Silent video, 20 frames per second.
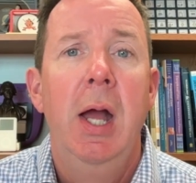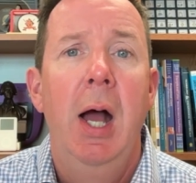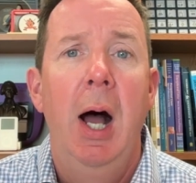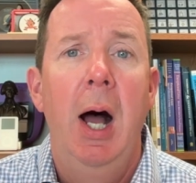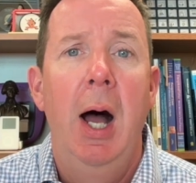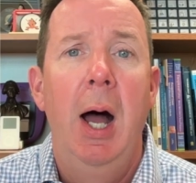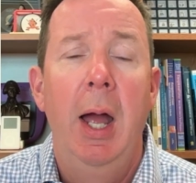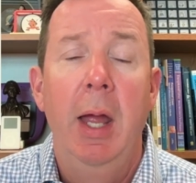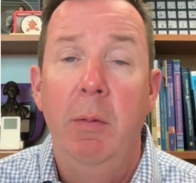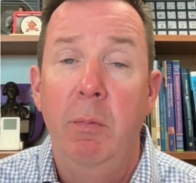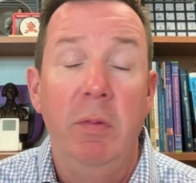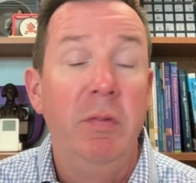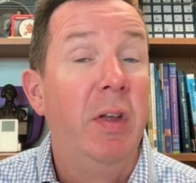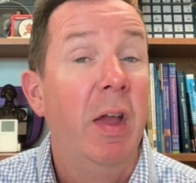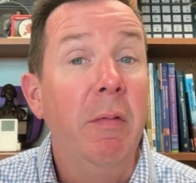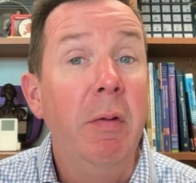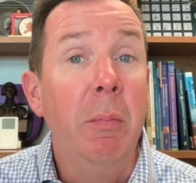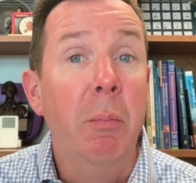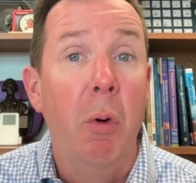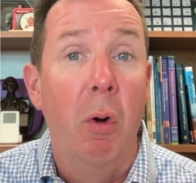and we've
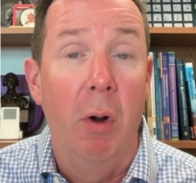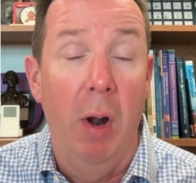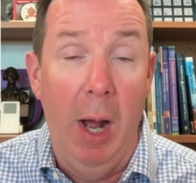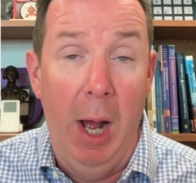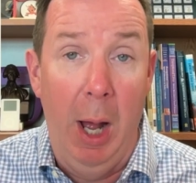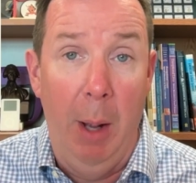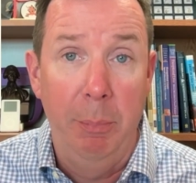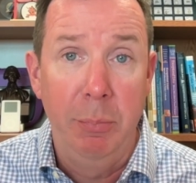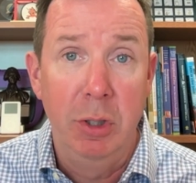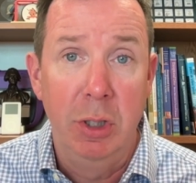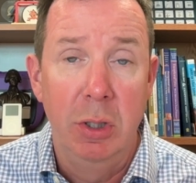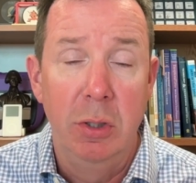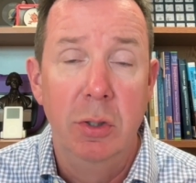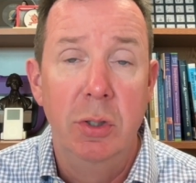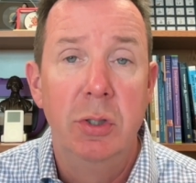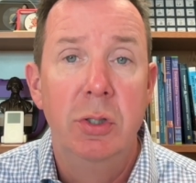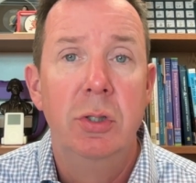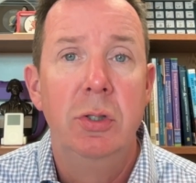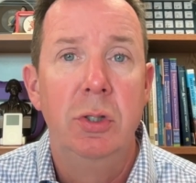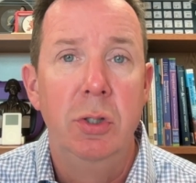given more
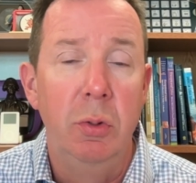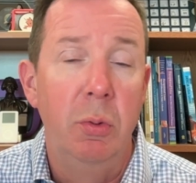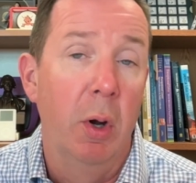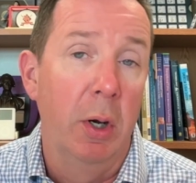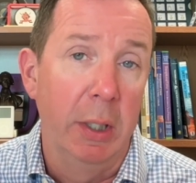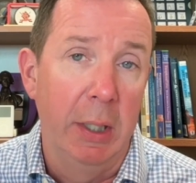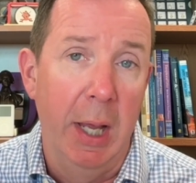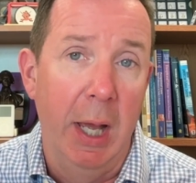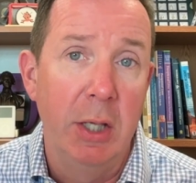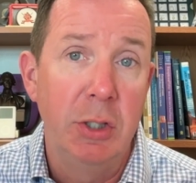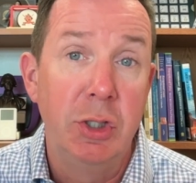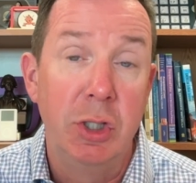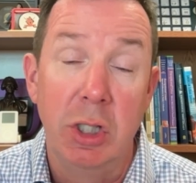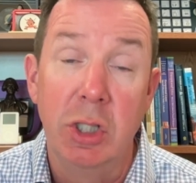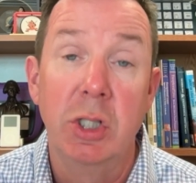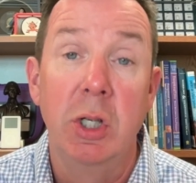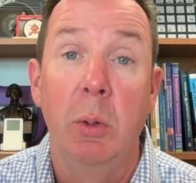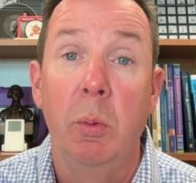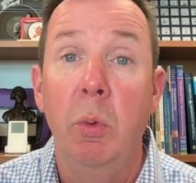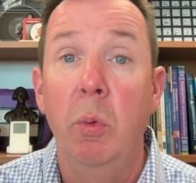options to our guests,
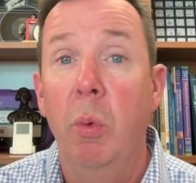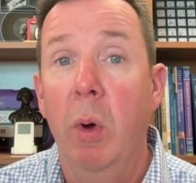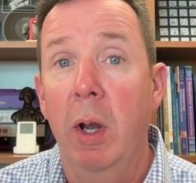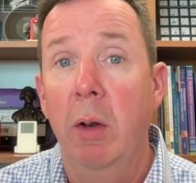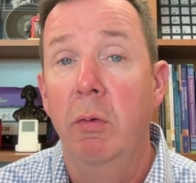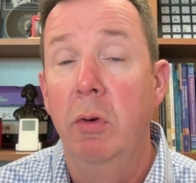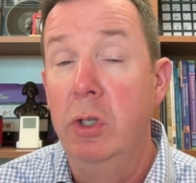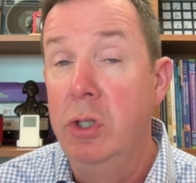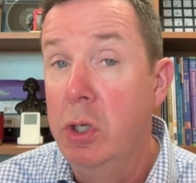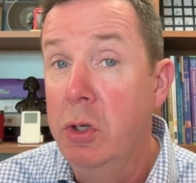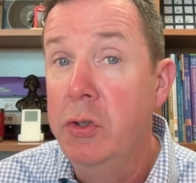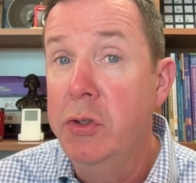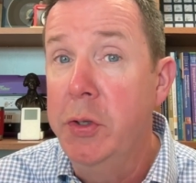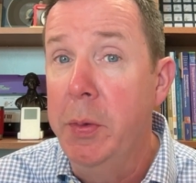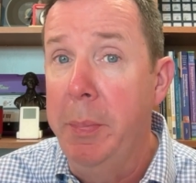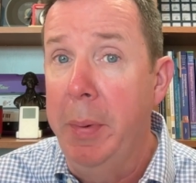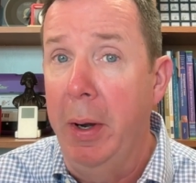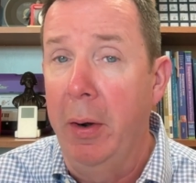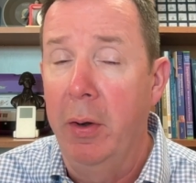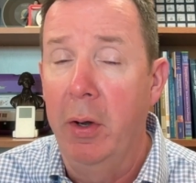just like we want to reduce the
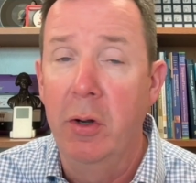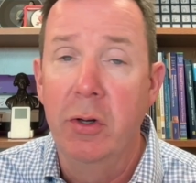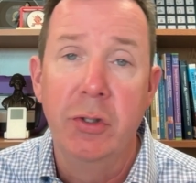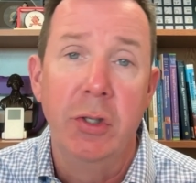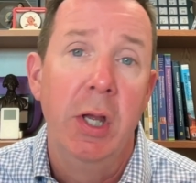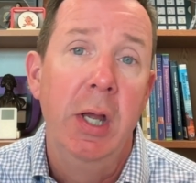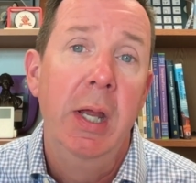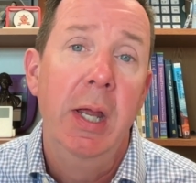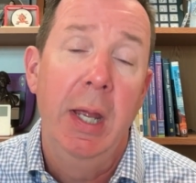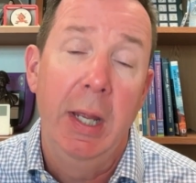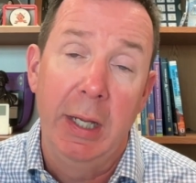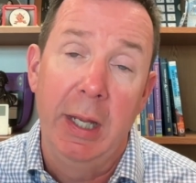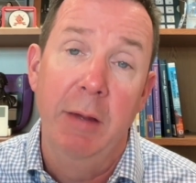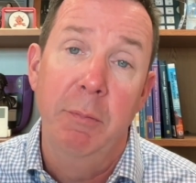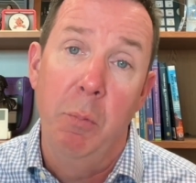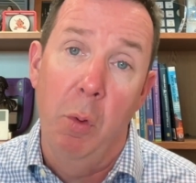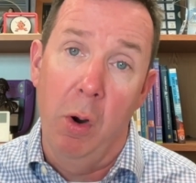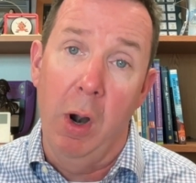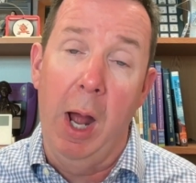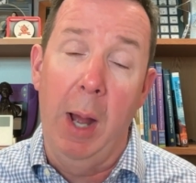barriers and give
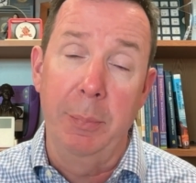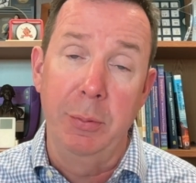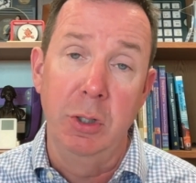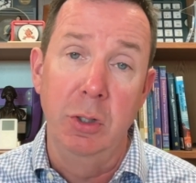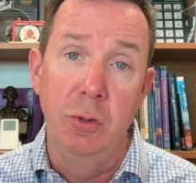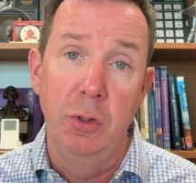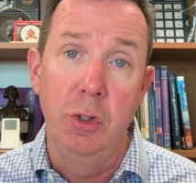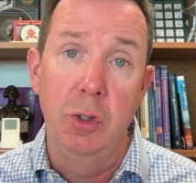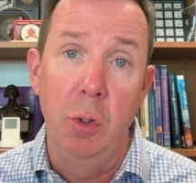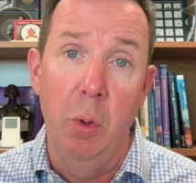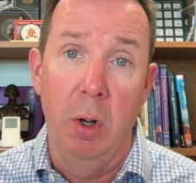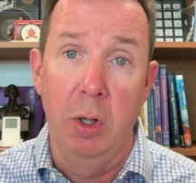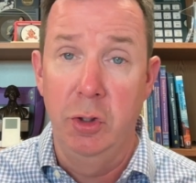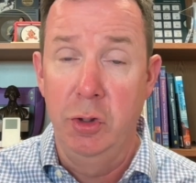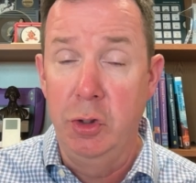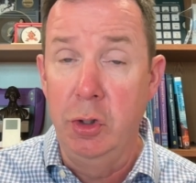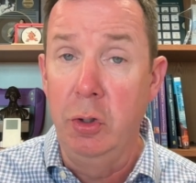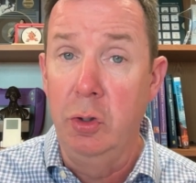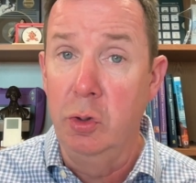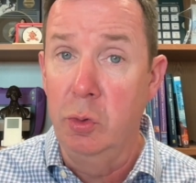more options to our
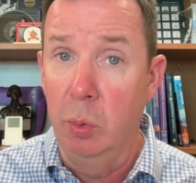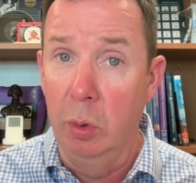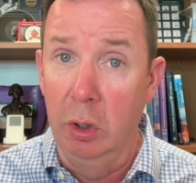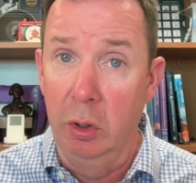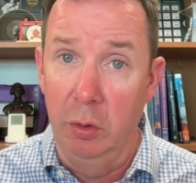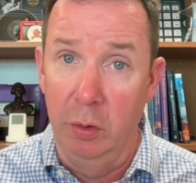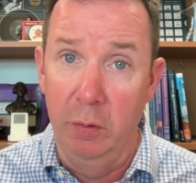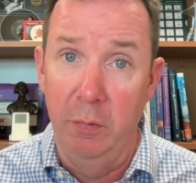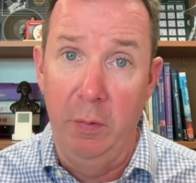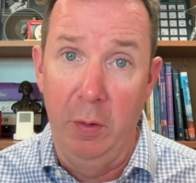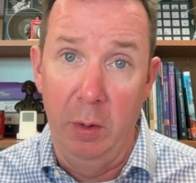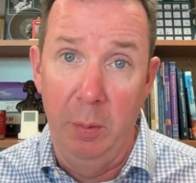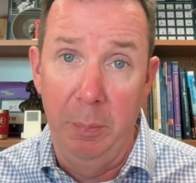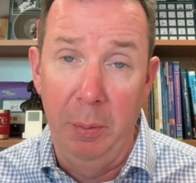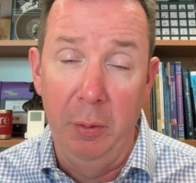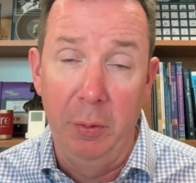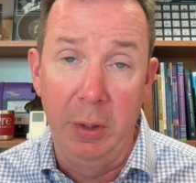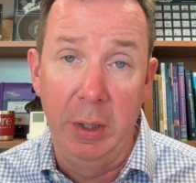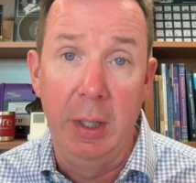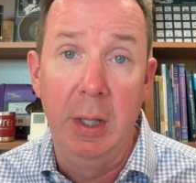students with learner
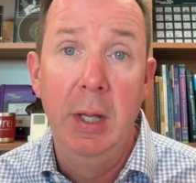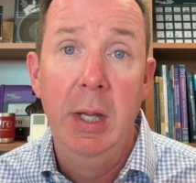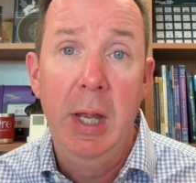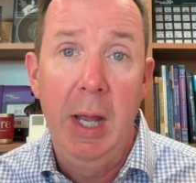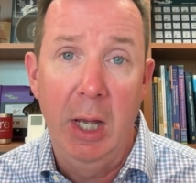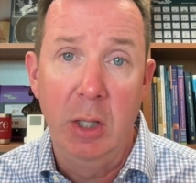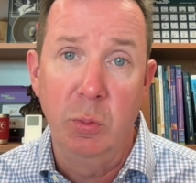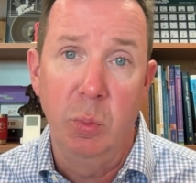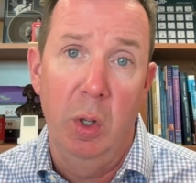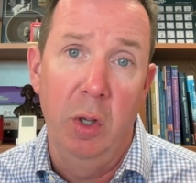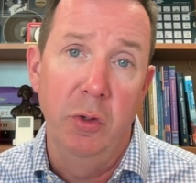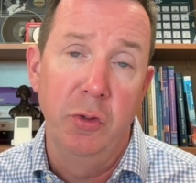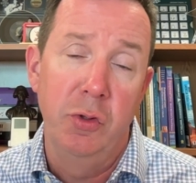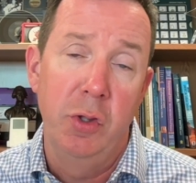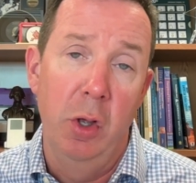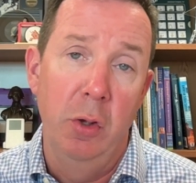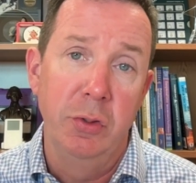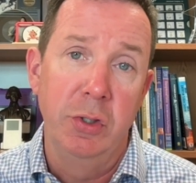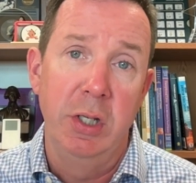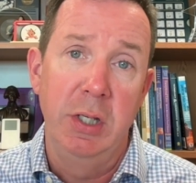variability, as well as
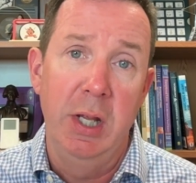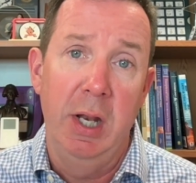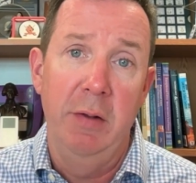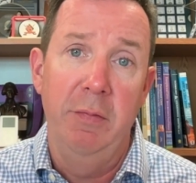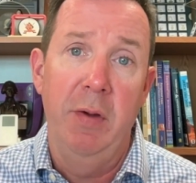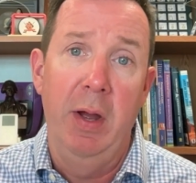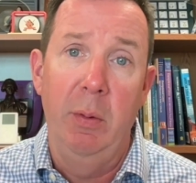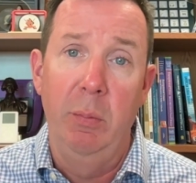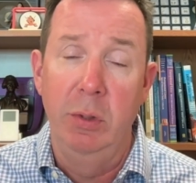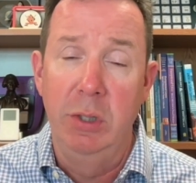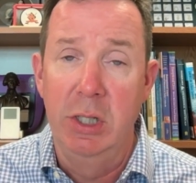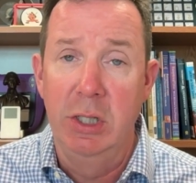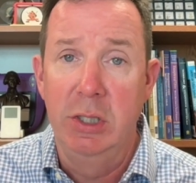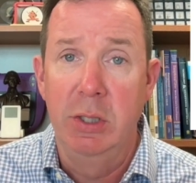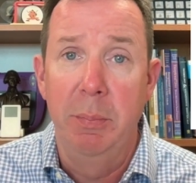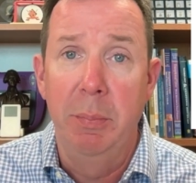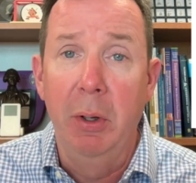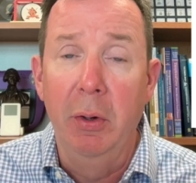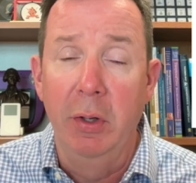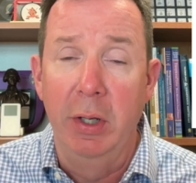those identified with
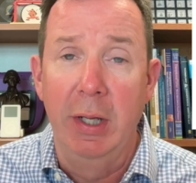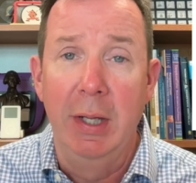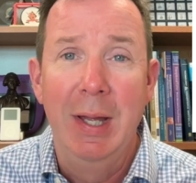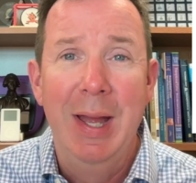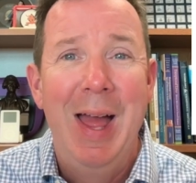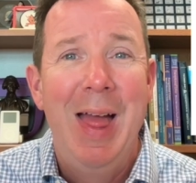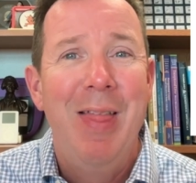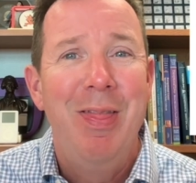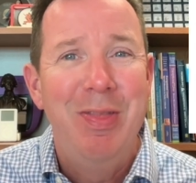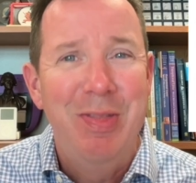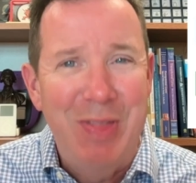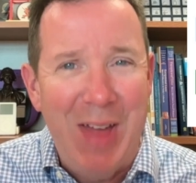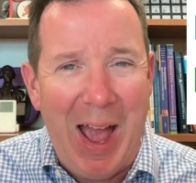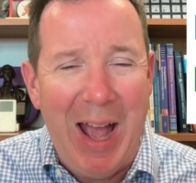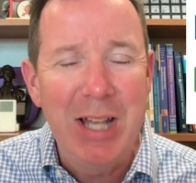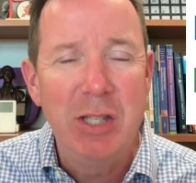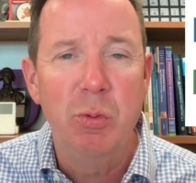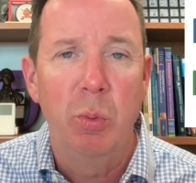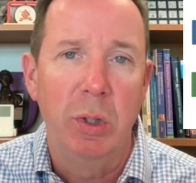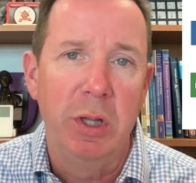disability.
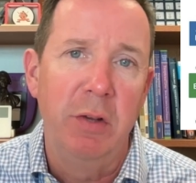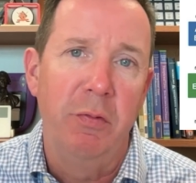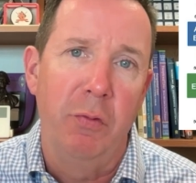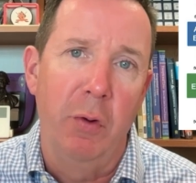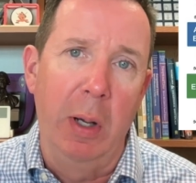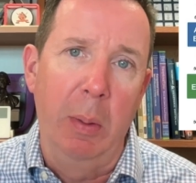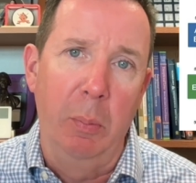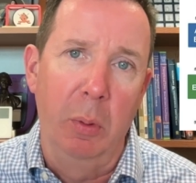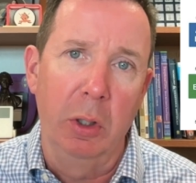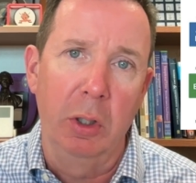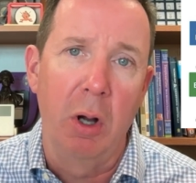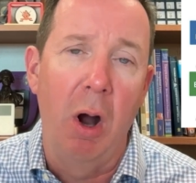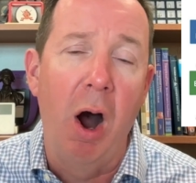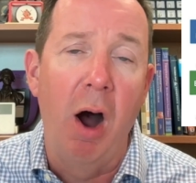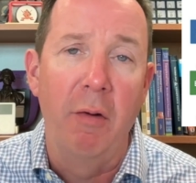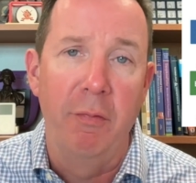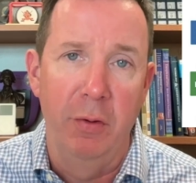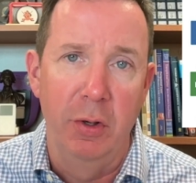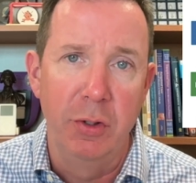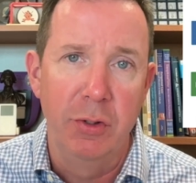That's what the framework
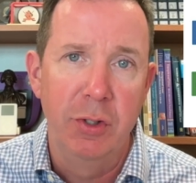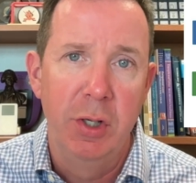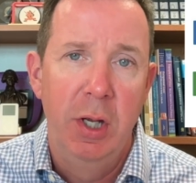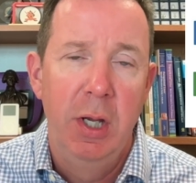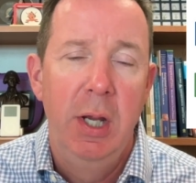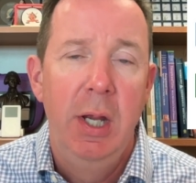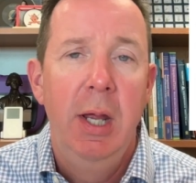offers.